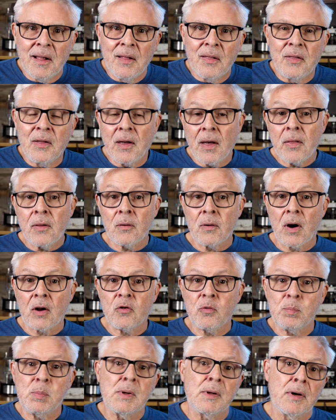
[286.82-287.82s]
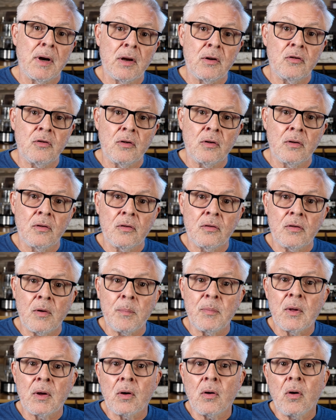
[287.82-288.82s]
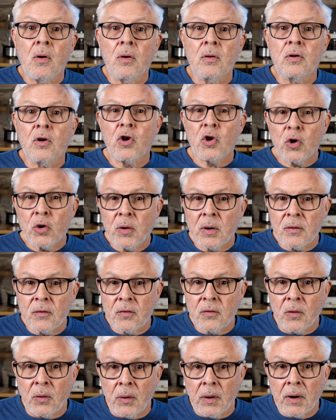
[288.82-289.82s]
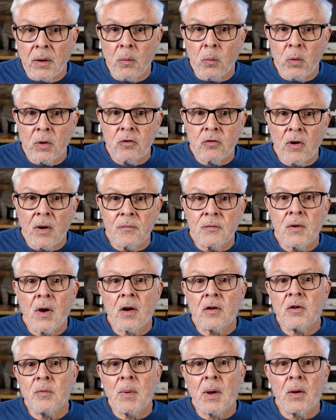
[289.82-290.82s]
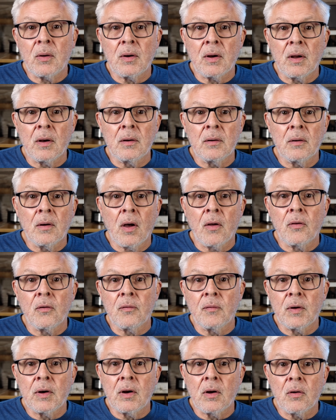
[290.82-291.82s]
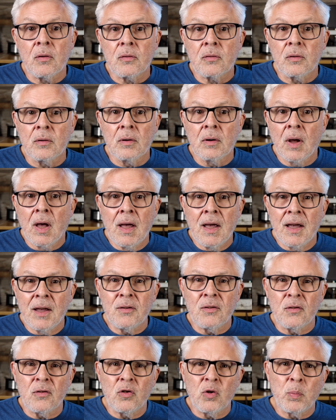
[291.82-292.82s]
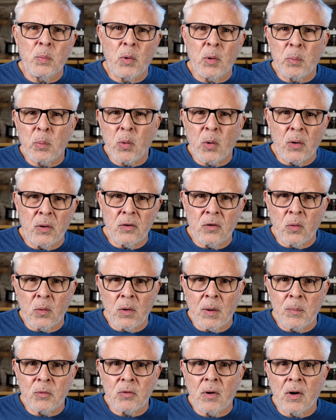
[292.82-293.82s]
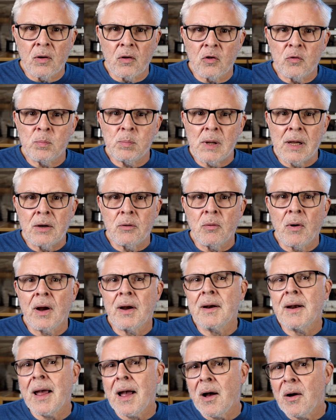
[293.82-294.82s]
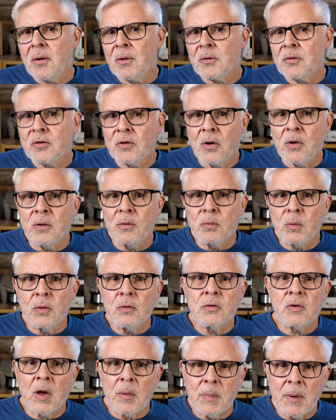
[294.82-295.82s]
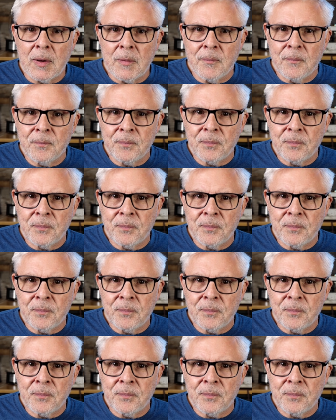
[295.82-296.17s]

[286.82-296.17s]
The other explanation is something called current steering, which I've talked about in other videos and isn't super important to what I'm trying to explain right now, so we'll skip it.